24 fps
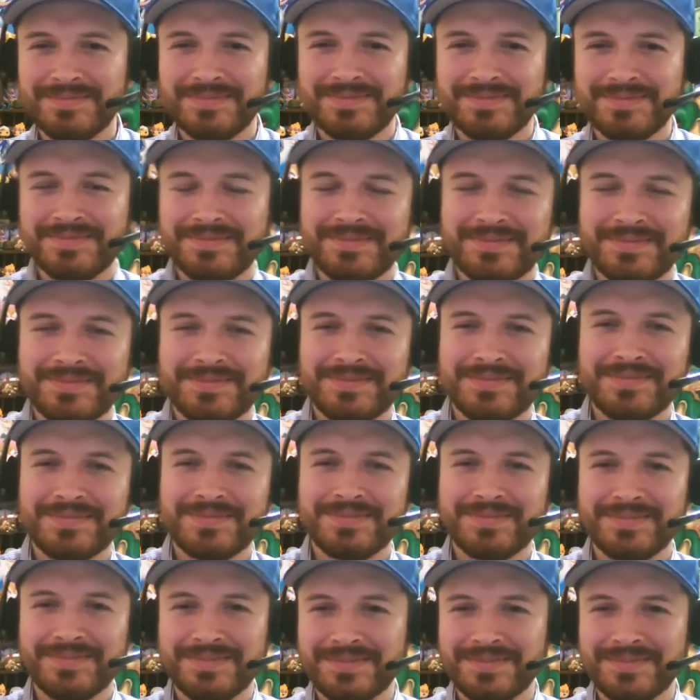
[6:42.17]

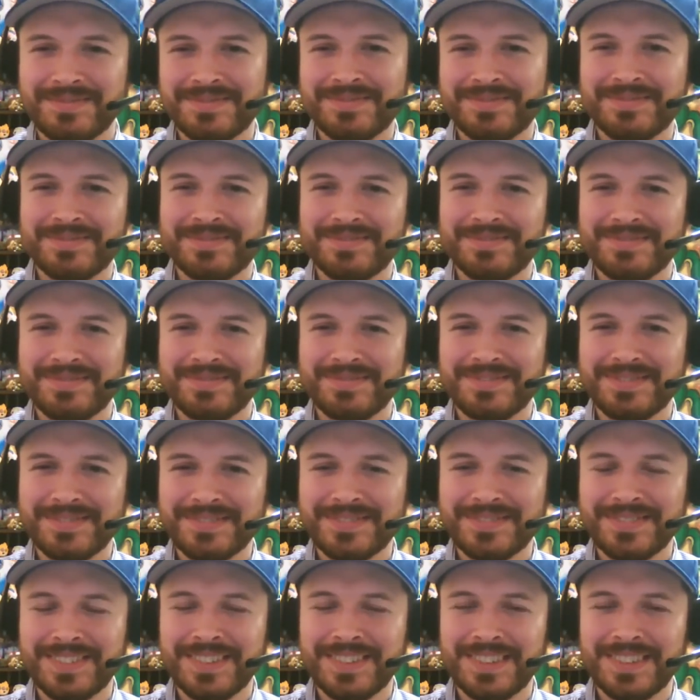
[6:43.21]

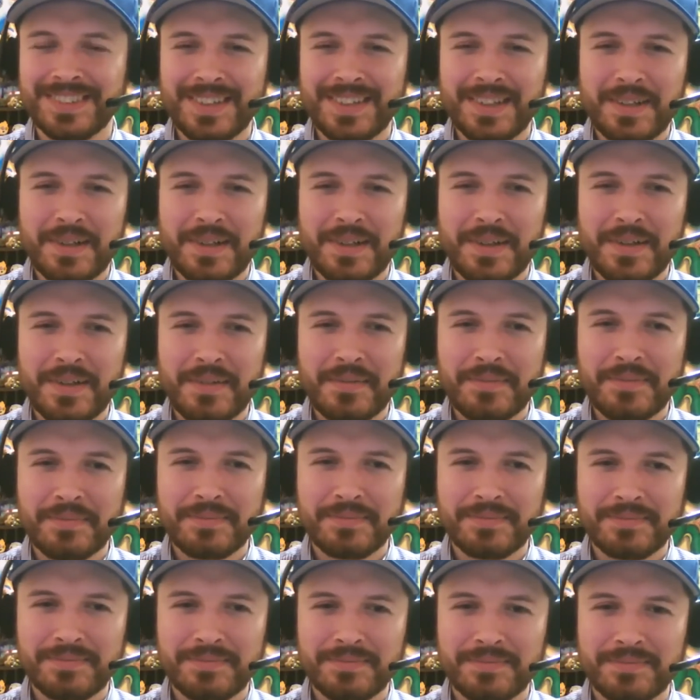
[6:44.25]

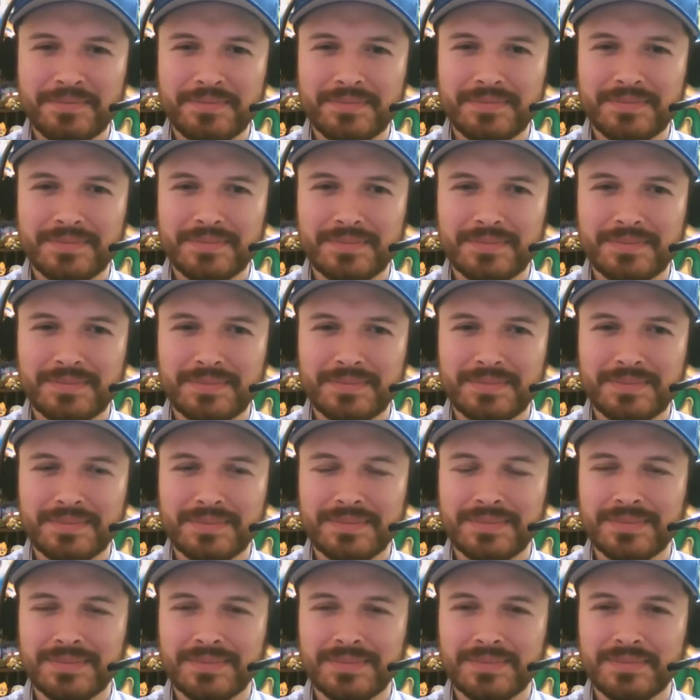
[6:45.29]

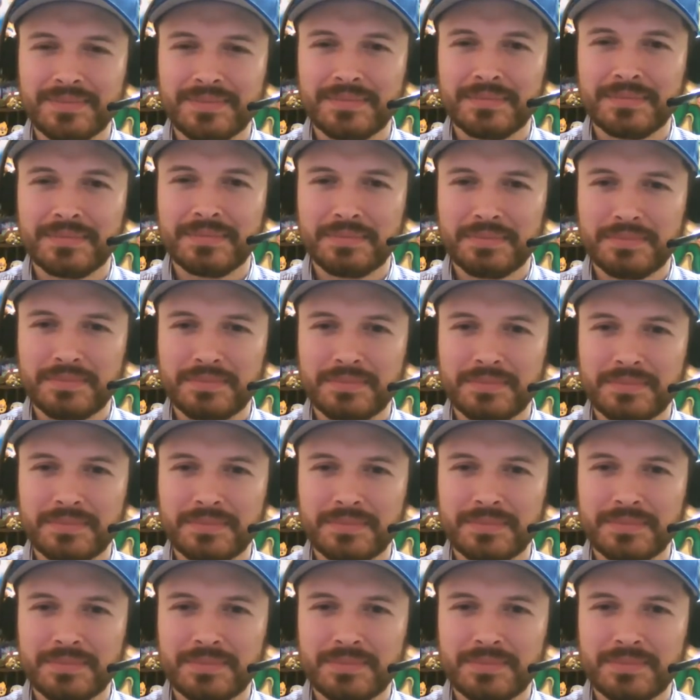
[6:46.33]

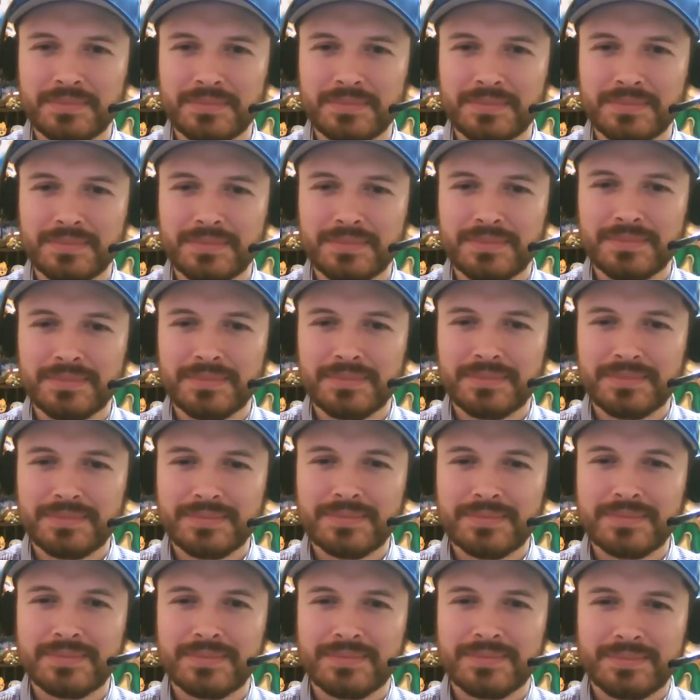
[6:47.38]

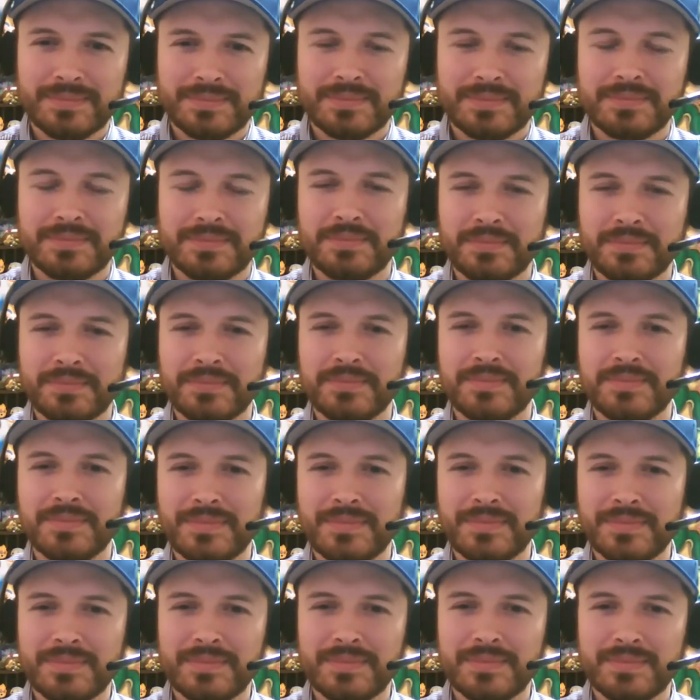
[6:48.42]

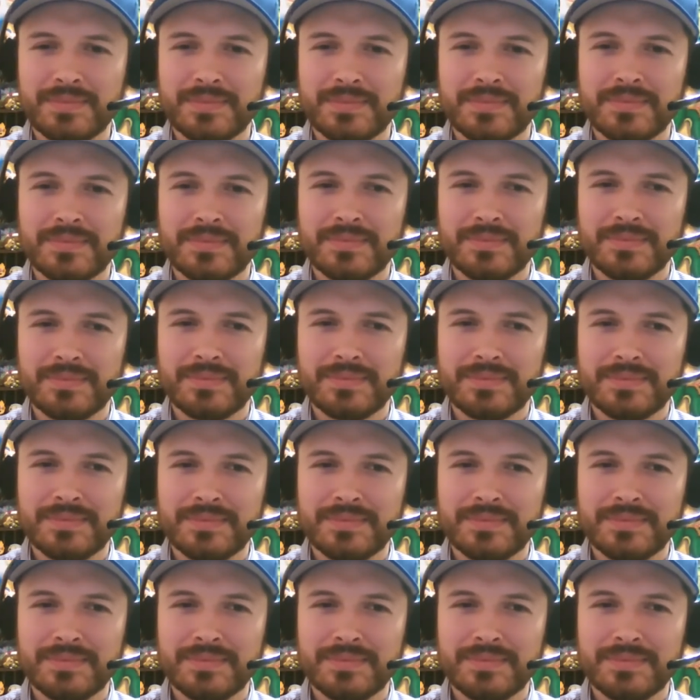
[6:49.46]
This person isn't speaking.